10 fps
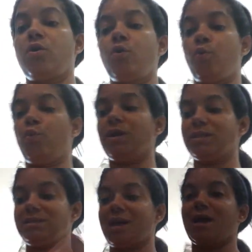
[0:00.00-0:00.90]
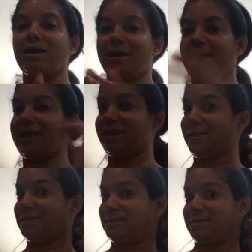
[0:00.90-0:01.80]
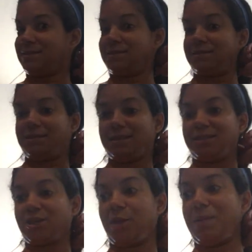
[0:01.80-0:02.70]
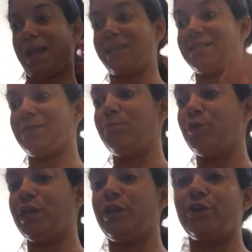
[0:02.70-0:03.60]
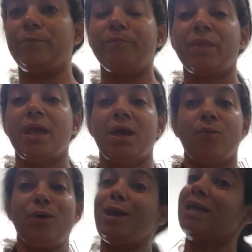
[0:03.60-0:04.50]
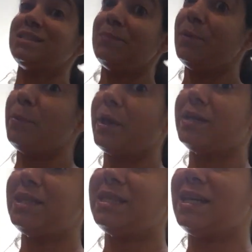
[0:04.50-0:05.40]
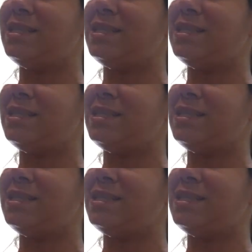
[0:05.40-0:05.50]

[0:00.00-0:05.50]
who is not gonna like this? This is gonna be like a simple dinner. Well, not simple, because it does